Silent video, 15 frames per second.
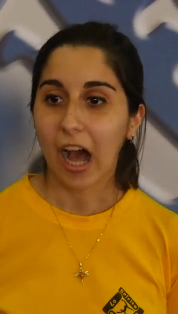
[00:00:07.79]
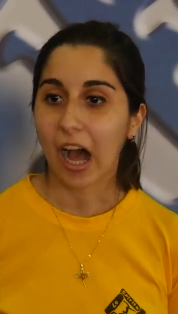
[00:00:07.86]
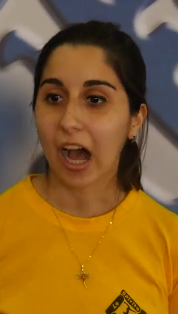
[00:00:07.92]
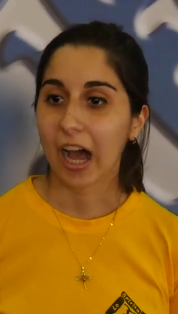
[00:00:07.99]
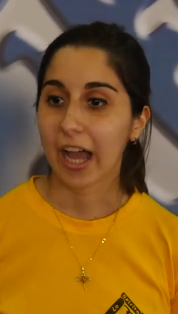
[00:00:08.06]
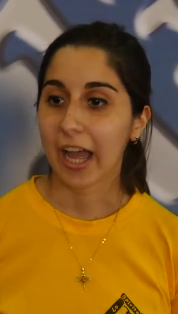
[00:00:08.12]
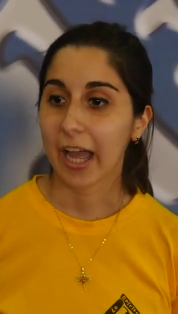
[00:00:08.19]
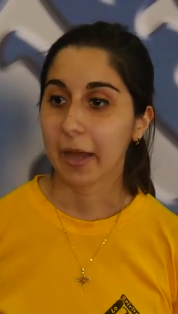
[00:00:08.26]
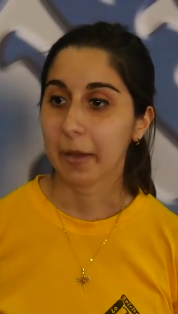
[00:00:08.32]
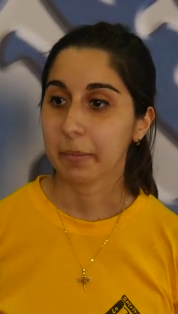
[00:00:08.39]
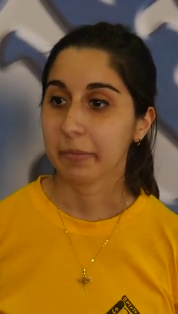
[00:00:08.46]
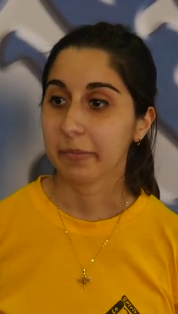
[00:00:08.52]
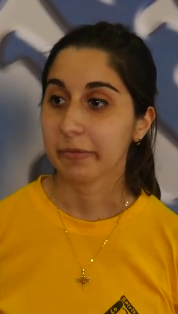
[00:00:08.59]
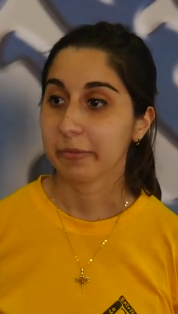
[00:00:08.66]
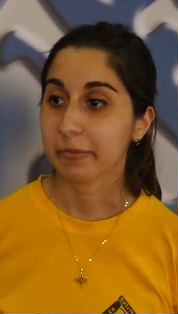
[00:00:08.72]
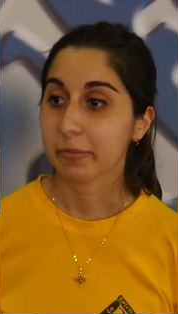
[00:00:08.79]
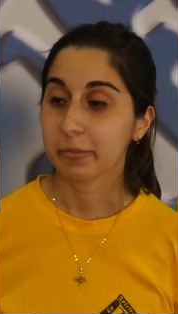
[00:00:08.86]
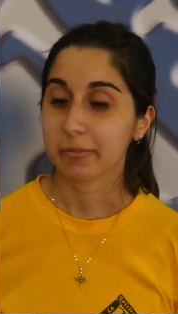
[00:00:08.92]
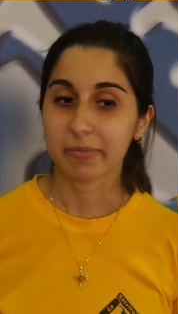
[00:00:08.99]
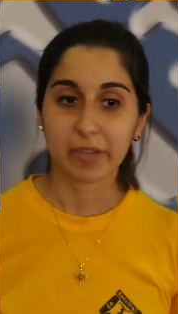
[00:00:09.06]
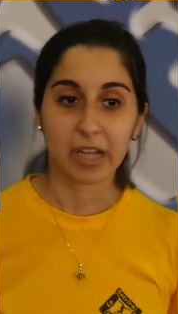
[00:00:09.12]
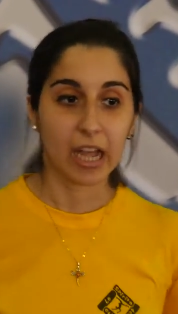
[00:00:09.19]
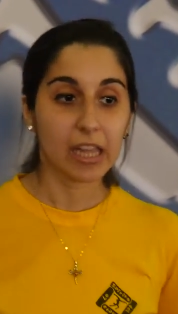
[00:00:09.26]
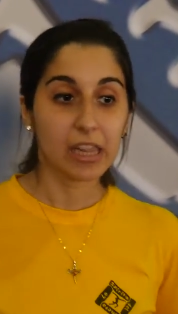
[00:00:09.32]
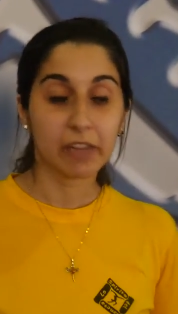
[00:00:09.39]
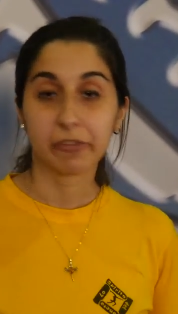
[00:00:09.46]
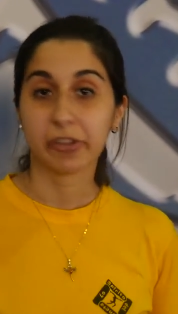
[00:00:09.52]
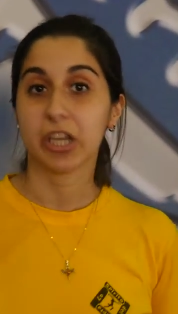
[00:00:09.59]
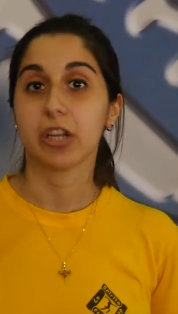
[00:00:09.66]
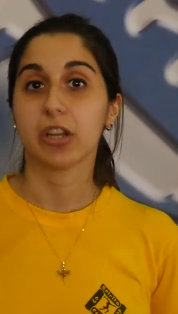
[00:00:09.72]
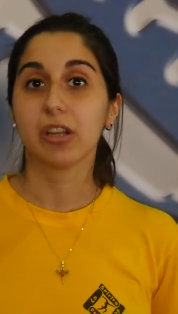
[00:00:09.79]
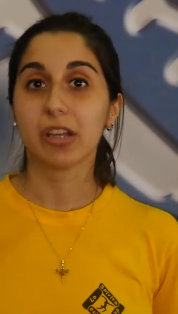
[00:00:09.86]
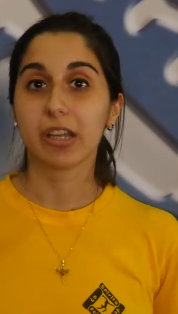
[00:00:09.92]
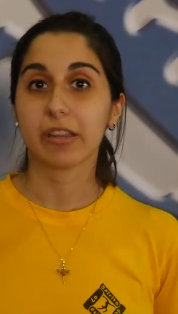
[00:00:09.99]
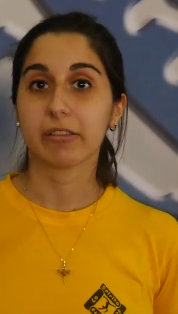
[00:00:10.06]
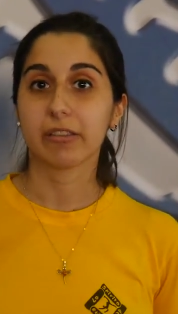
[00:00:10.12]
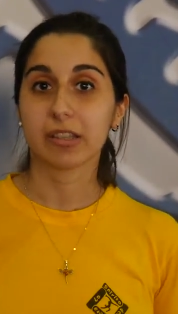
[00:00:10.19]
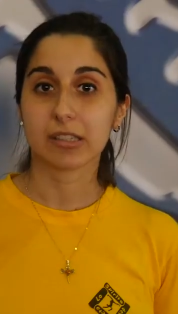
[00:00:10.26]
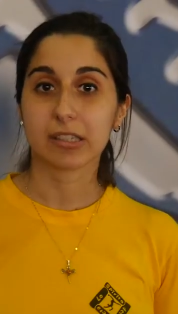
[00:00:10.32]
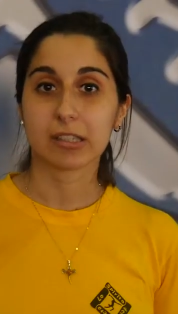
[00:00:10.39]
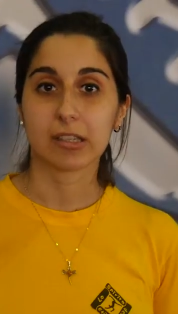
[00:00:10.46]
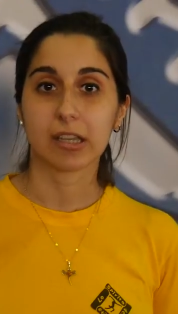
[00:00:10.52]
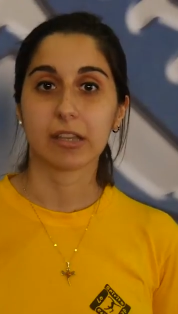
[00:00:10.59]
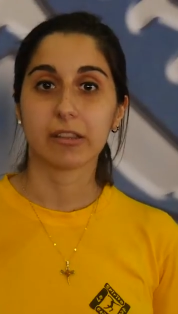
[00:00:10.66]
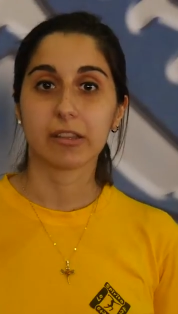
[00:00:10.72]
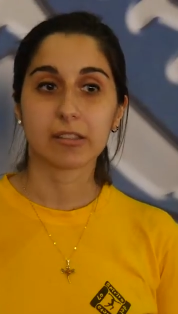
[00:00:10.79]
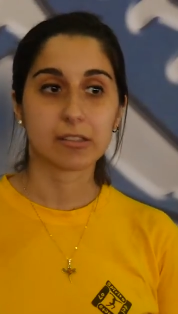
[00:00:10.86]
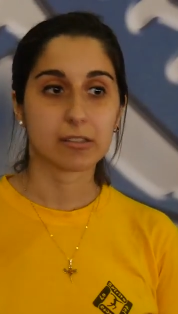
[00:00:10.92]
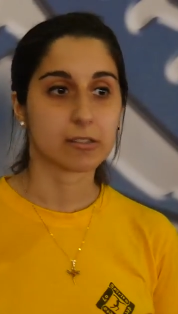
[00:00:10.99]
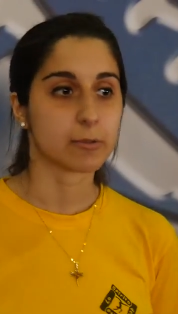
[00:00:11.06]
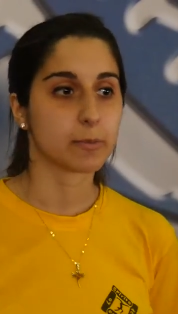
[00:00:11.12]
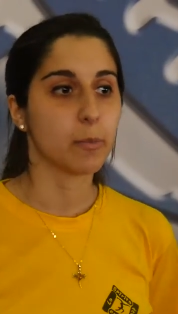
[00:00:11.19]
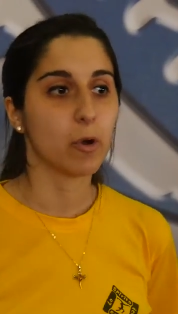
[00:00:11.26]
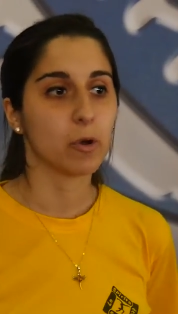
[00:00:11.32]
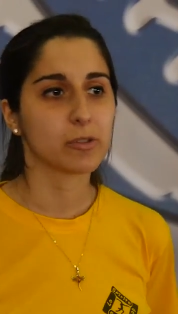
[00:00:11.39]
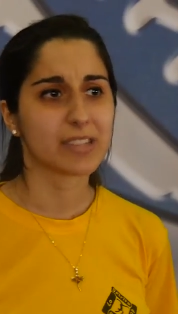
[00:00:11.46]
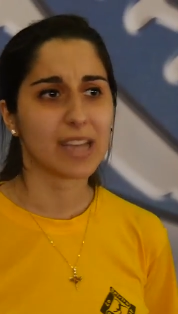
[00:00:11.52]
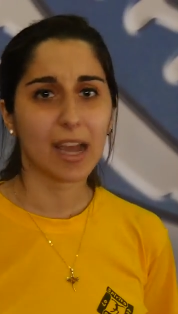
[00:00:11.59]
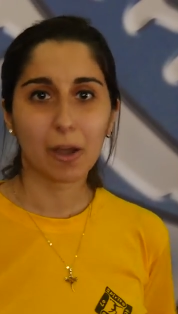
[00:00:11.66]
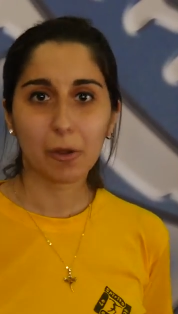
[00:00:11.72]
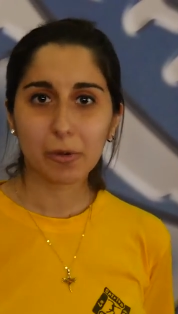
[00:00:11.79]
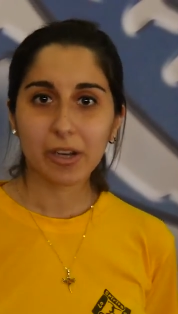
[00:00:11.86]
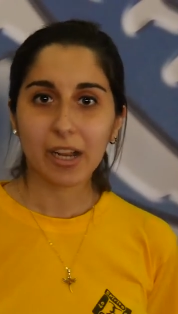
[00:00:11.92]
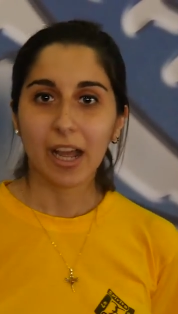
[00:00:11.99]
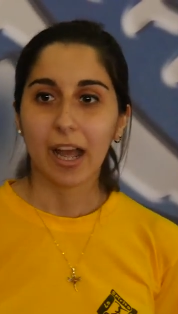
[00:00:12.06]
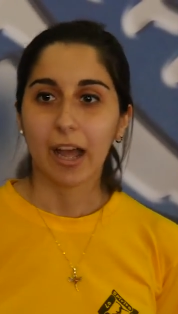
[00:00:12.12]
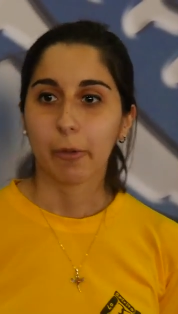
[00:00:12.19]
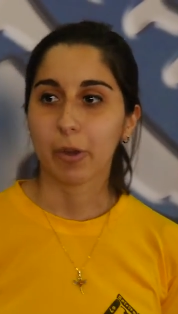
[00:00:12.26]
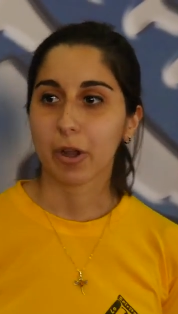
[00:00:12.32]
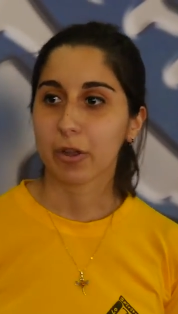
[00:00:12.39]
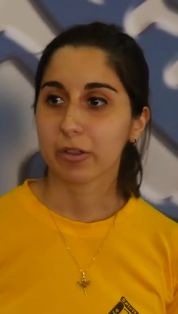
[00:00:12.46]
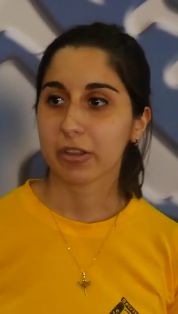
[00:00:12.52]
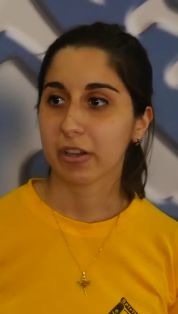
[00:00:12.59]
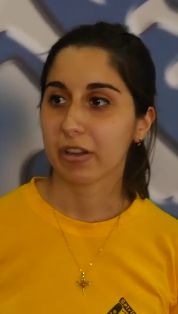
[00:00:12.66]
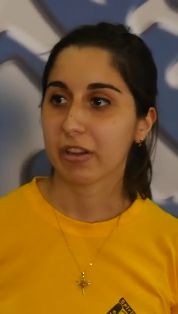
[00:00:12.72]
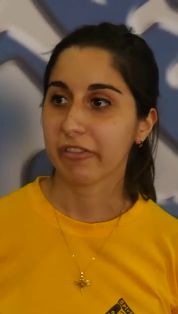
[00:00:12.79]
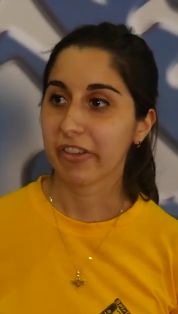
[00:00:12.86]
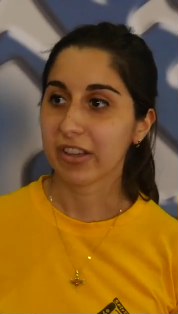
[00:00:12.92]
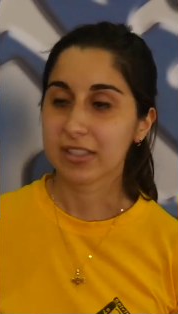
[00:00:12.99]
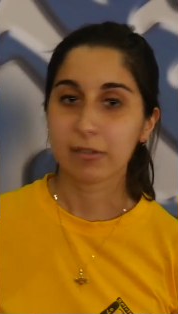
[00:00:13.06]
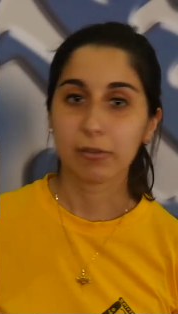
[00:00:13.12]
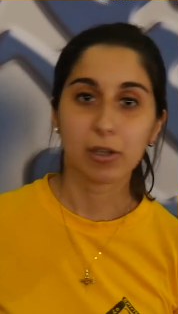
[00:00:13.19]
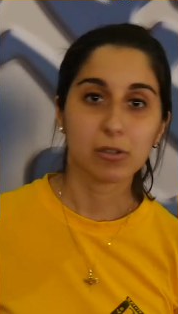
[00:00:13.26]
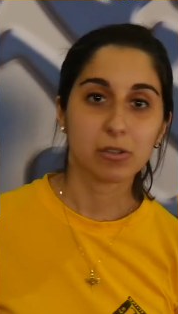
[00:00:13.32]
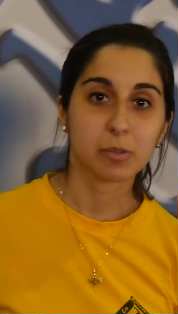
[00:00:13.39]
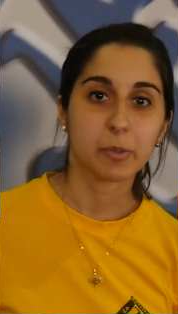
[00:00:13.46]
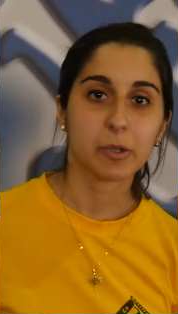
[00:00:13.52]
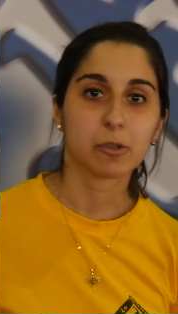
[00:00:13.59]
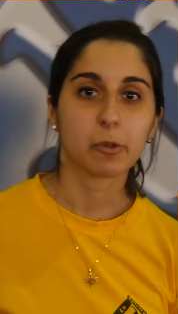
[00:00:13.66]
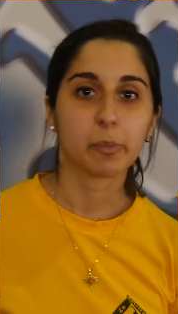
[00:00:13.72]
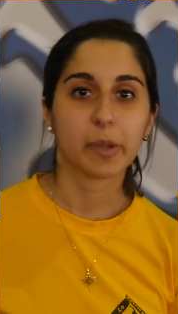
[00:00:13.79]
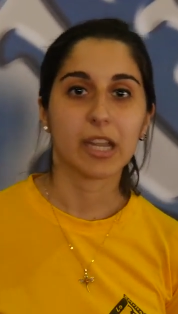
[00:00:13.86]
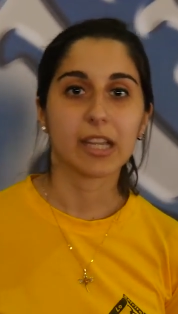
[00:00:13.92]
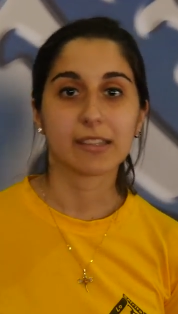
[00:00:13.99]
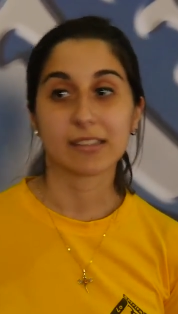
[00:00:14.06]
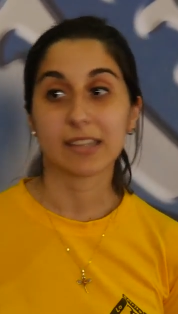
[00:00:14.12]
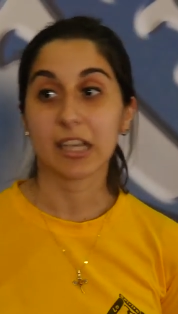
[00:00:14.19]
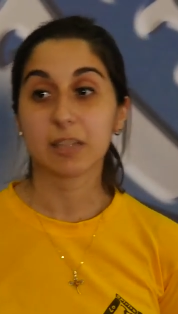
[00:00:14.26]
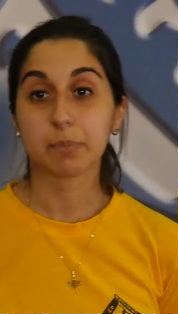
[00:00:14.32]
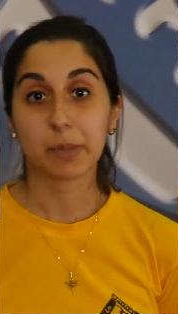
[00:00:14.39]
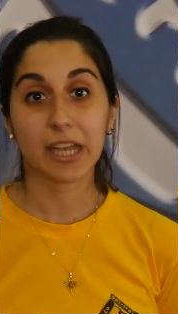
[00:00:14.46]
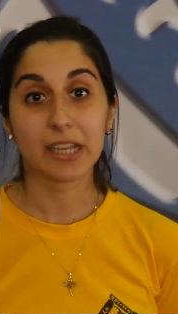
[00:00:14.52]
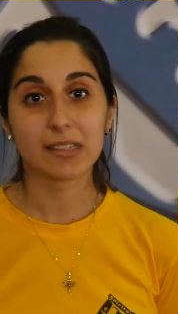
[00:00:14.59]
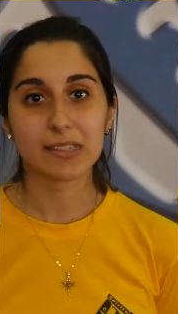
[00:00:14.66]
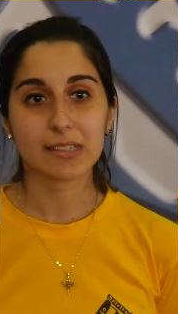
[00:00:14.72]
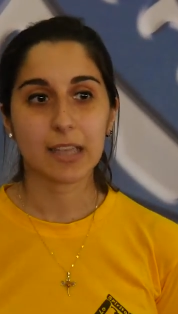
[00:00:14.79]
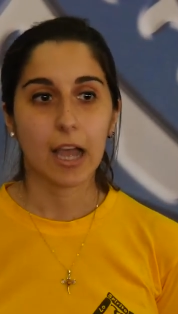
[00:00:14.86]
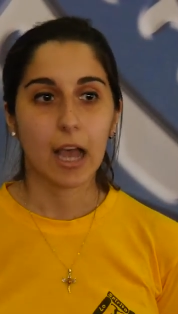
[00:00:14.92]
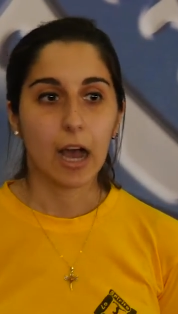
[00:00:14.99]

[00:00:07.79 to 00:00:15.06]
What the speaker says: I live here in this small town where the festival, Los Peter Pineta, takes place.